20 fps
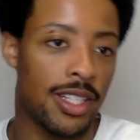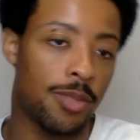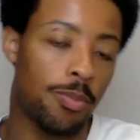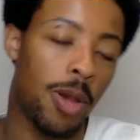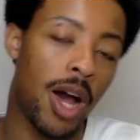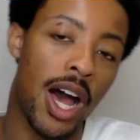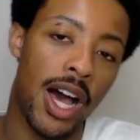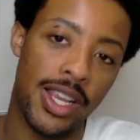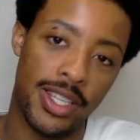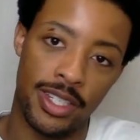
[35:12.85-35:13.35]

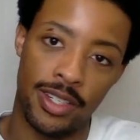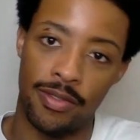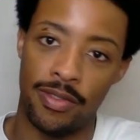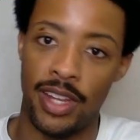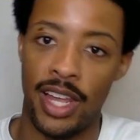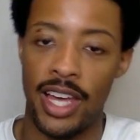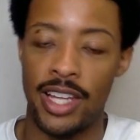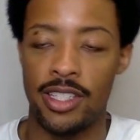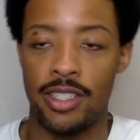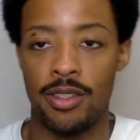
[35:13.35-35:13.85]
positive
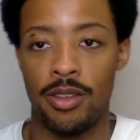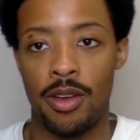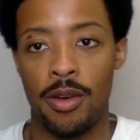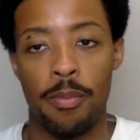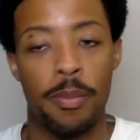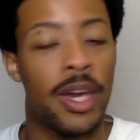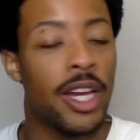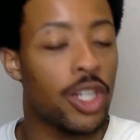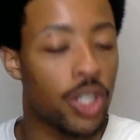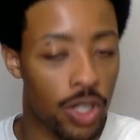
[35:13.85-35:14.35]
lights, a
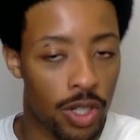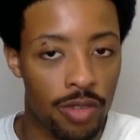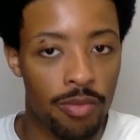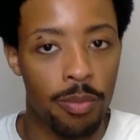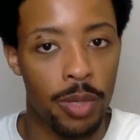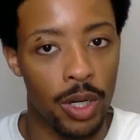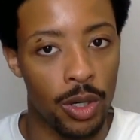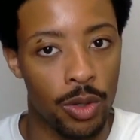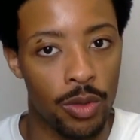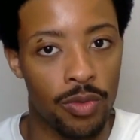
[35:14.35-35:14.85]
mixture of
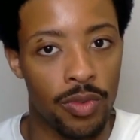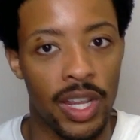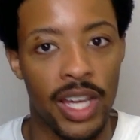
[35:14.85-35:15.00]
both.